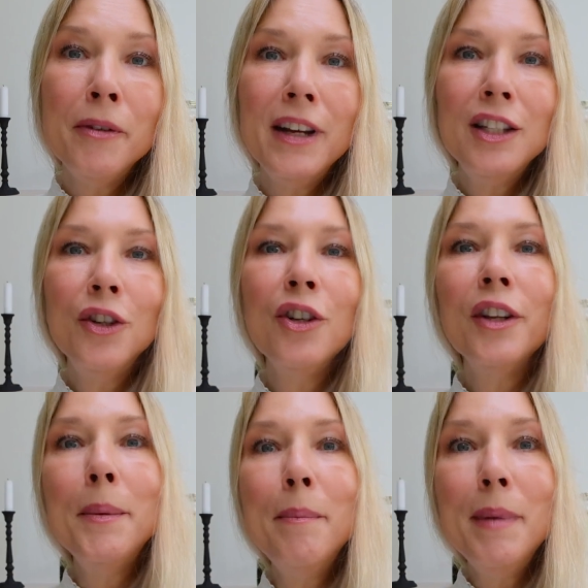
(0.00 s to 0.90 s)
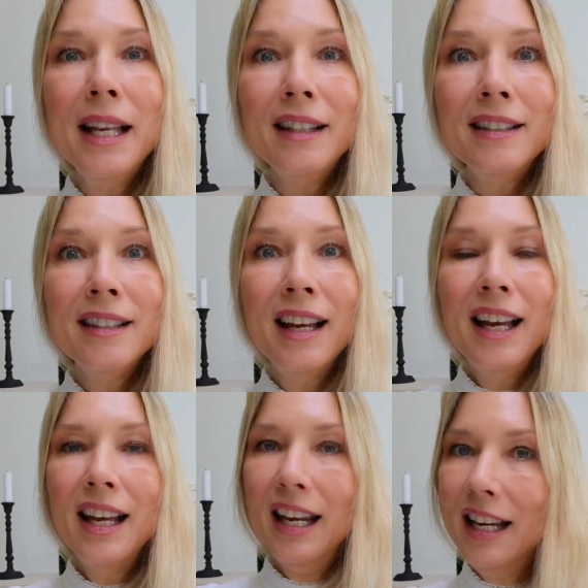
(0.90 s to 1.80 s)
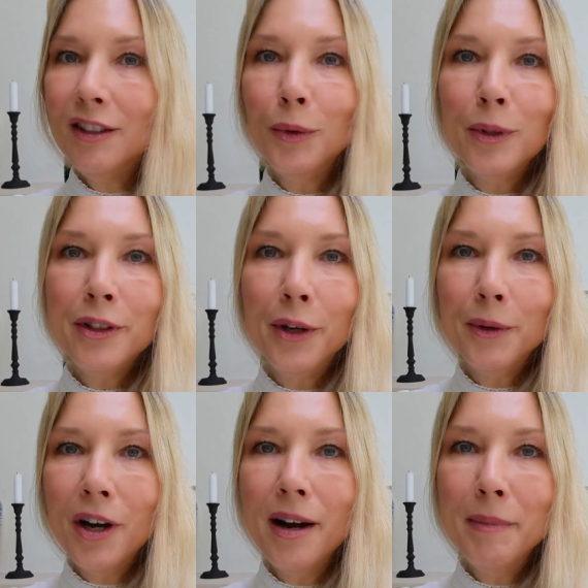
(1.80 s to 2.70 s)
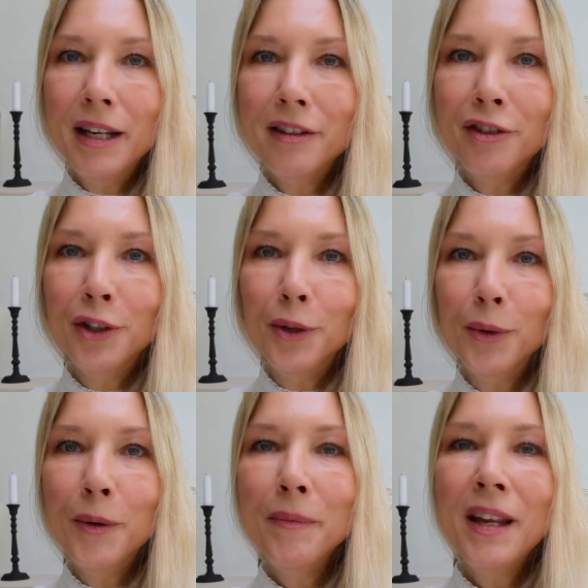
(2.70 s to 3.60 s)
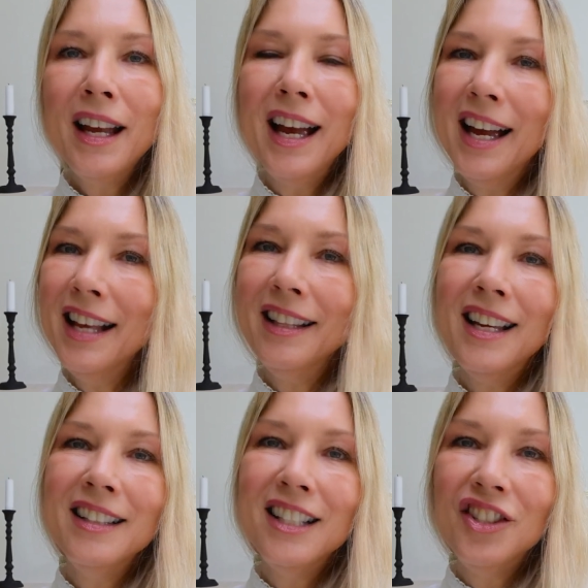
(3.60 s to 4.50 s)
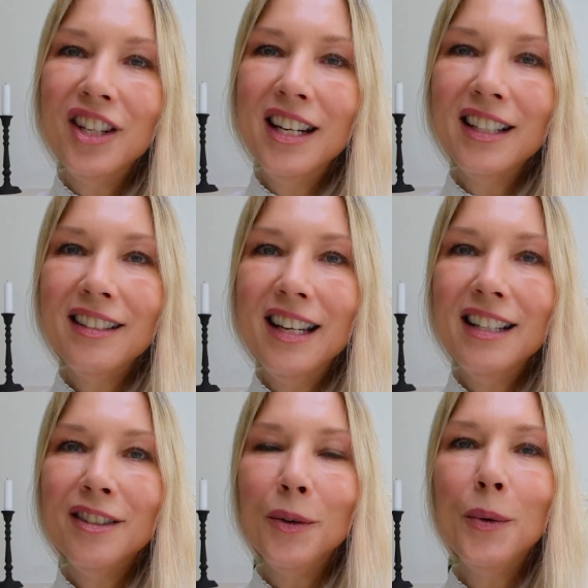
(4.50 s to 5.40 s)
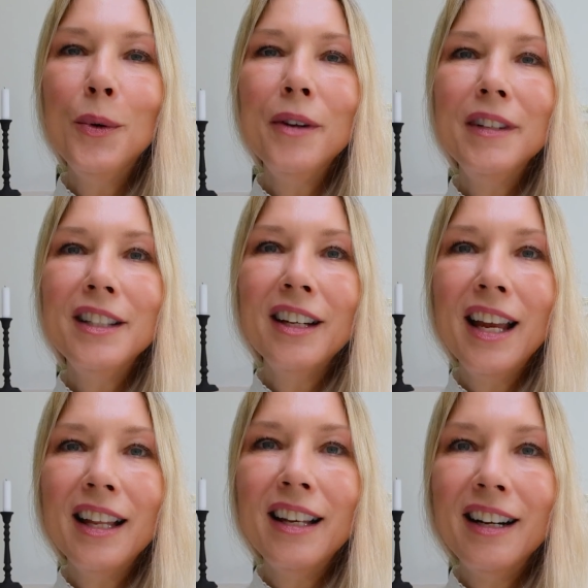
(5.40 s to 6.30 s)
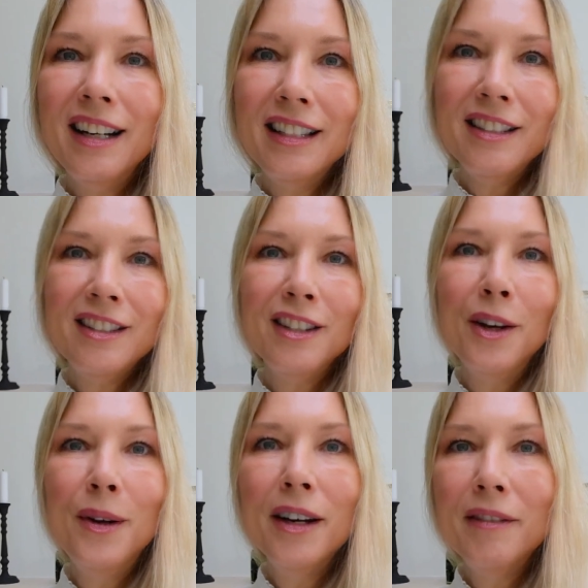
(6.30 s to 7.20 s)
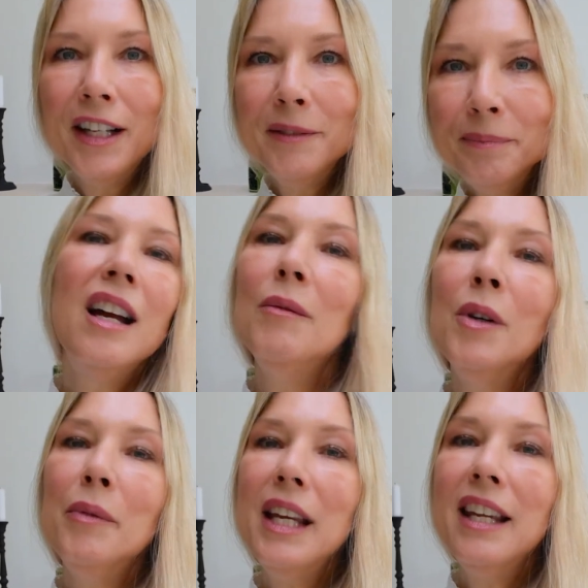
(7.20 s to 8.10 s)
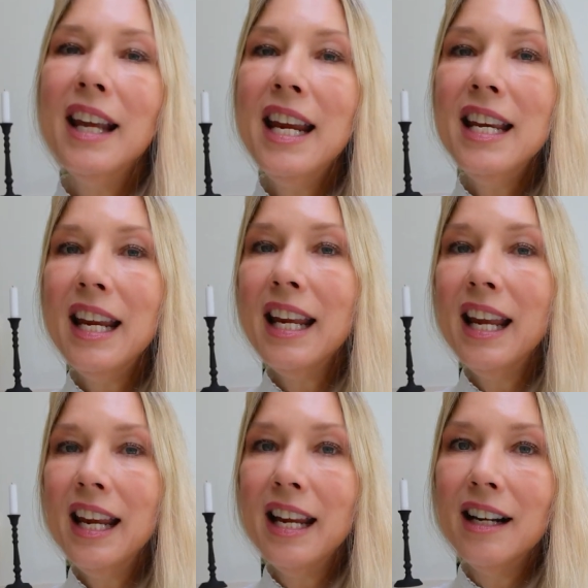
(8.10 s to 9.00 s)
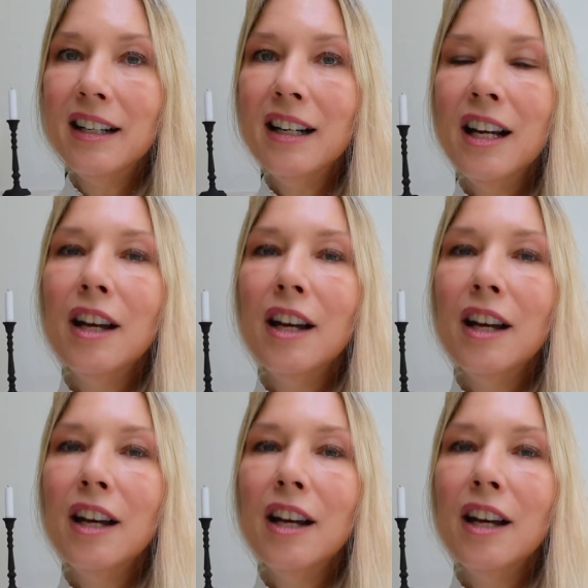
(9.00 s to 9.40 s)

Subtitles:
of it you got the mint. It's also coming through, and then the chia seeds, all of it together. It's so lovely. And what we're gaining here